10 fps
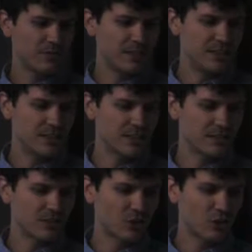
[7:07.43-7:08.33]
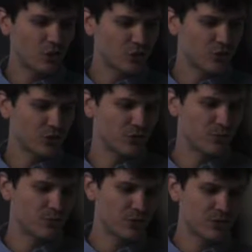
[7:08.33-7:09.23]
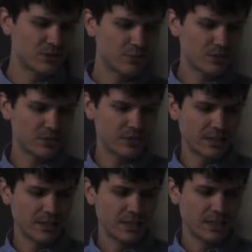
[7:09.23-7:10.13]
of ideas and culture from person to person,